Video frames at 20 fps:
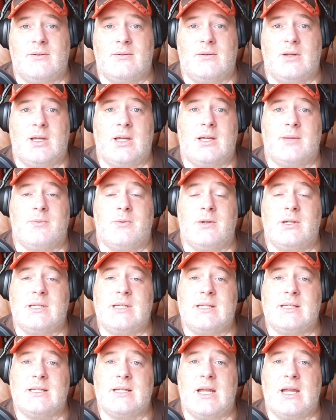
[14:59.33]

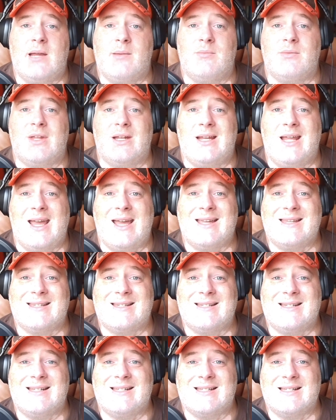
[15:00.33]
preseason game than he has
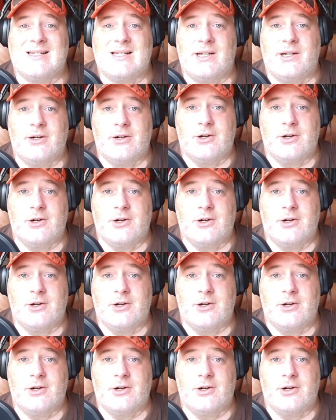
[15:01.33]
in his entire